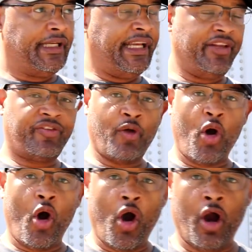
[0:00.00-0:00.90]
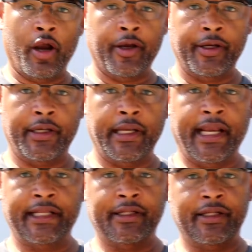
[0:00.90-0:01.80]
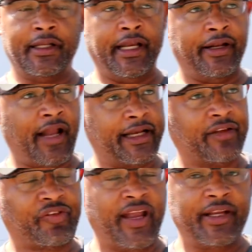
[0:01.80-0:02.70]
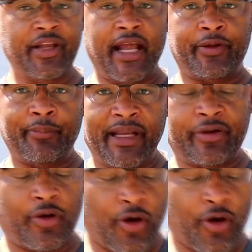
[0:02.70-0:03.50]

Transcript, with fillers: is hard. And and like I said, you have to make the